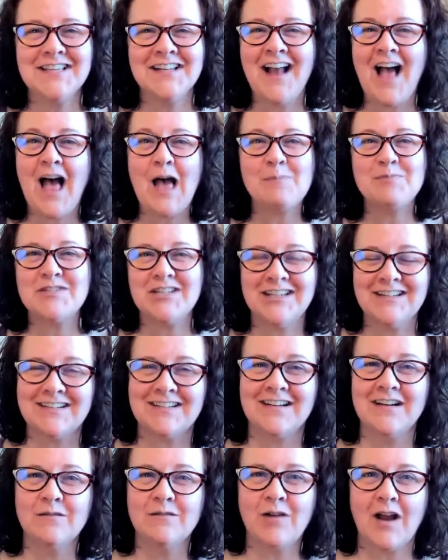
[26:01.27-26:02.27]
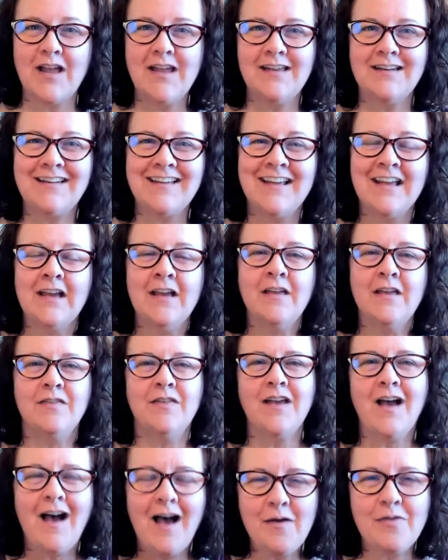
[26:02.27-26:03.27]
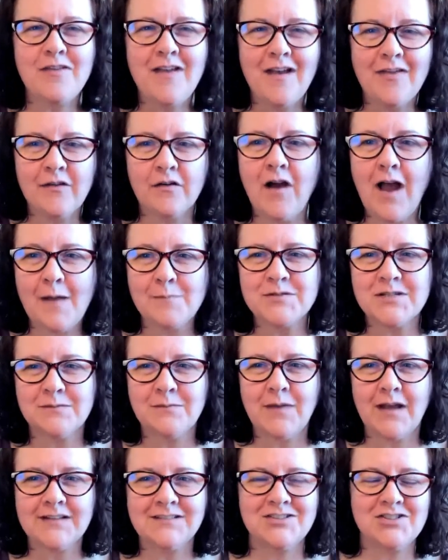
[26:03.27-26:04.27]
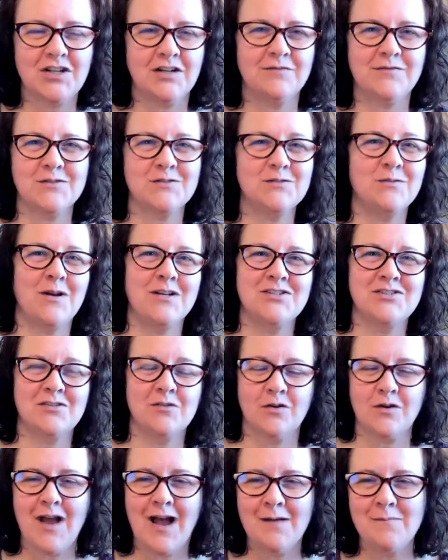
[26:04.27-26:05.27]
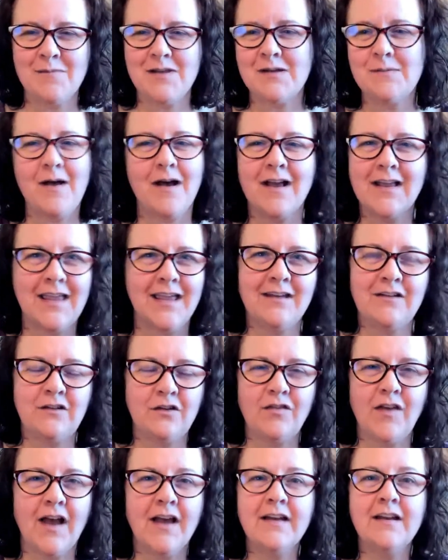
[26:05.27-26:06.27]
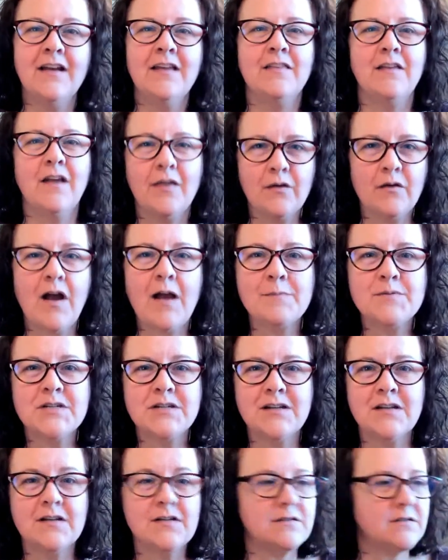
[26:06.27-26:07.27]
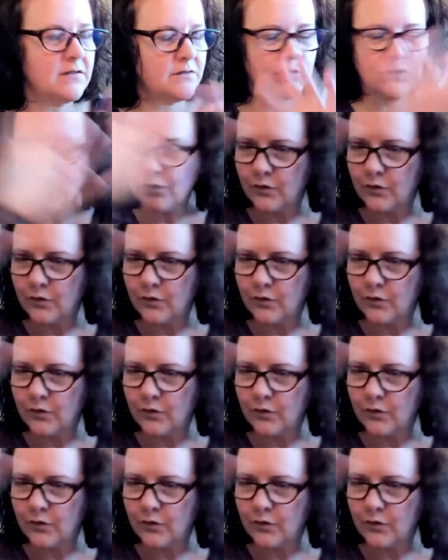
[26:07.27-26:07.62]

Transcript: an option, right? The other option, back to Jennifer's question or comment about I can't do that. The other option is you